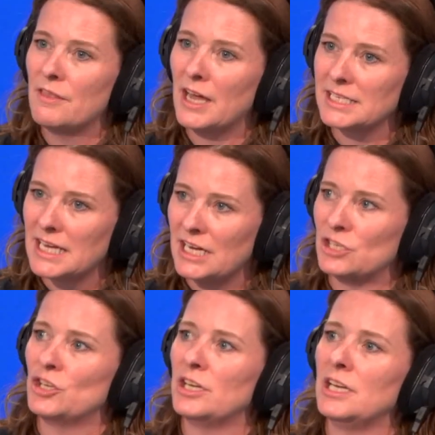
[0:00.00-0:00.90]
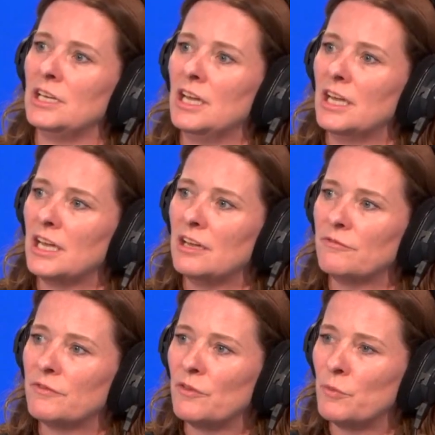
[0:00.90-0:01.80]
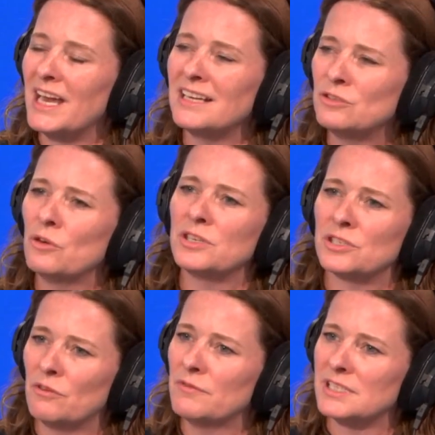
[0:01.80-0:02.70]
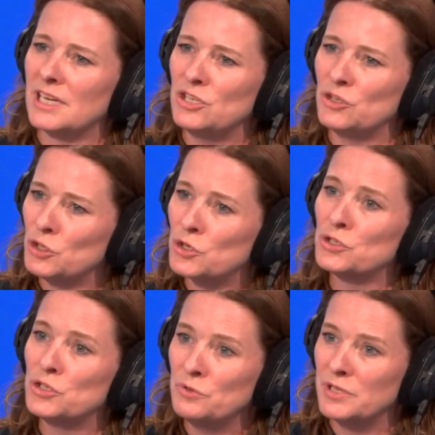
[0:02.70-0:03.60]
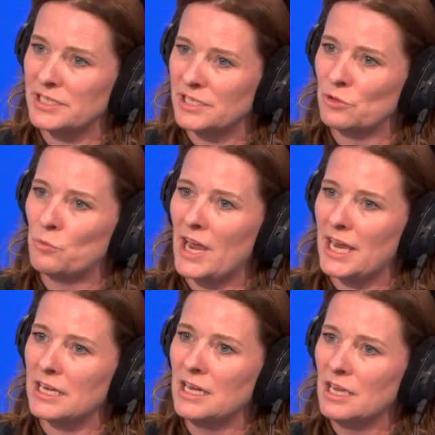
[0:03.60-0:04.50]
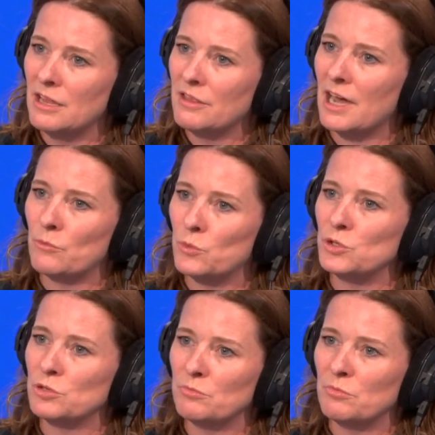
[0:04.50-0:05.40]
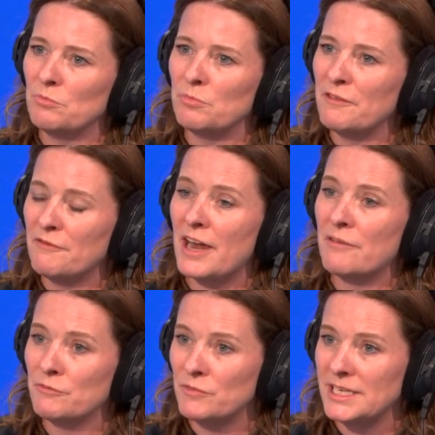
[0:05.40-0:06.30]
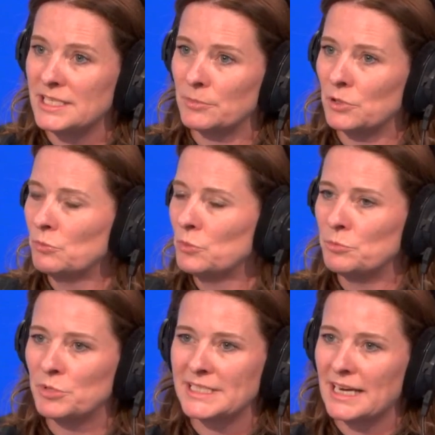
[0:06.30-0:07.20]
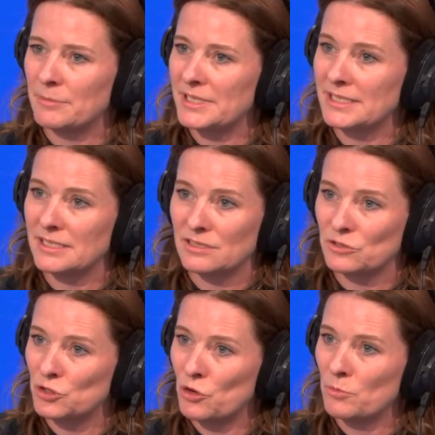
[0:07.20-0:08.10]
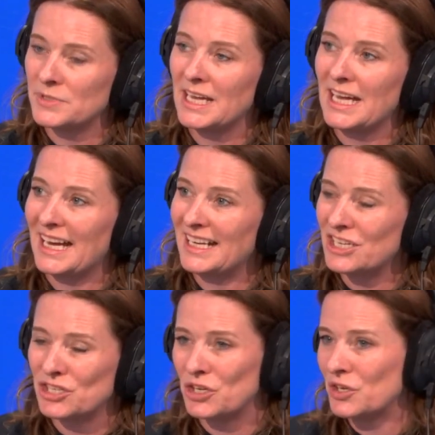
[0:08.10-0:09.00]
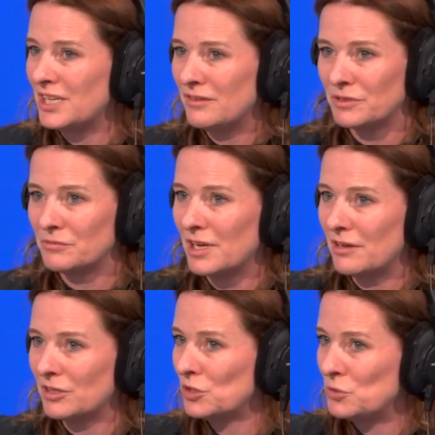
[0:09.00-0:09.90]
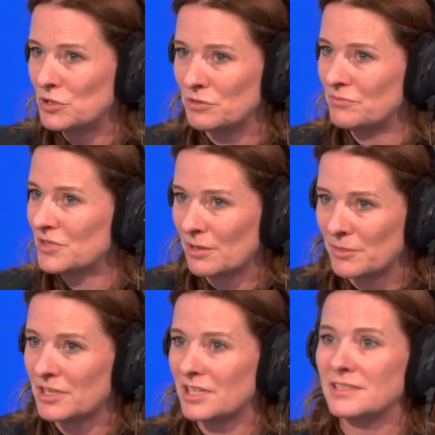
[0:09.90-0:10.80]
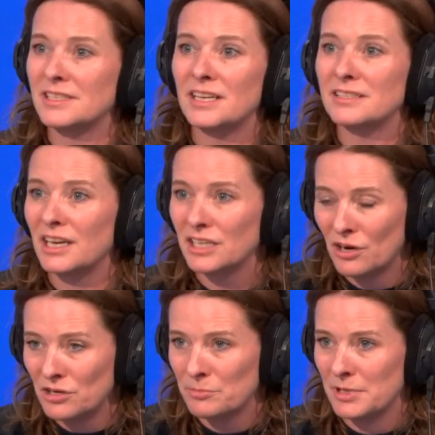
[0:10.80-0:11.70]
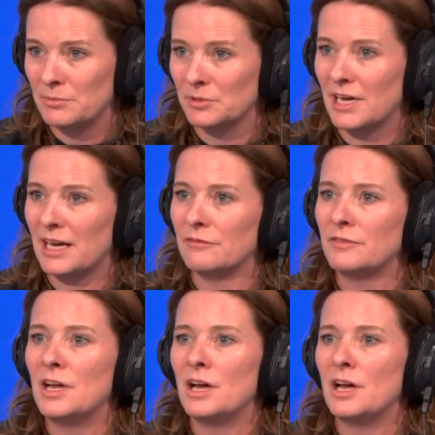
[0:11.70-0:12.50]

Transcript: that actually, If we had an honest conversation, you could do this in a way that would be fair and reasonable, would protect businesses and jobs, and actually you could even include some of the concerns that younger people have